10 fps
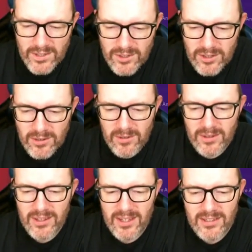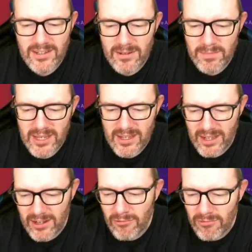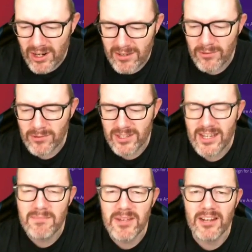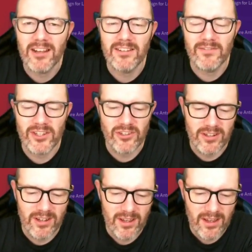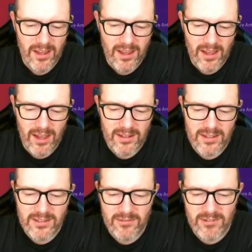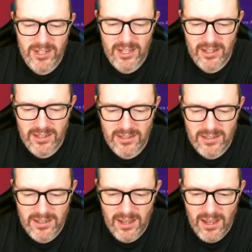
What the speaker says: So he's going to be at a rival team in our division. And this is ridiculous.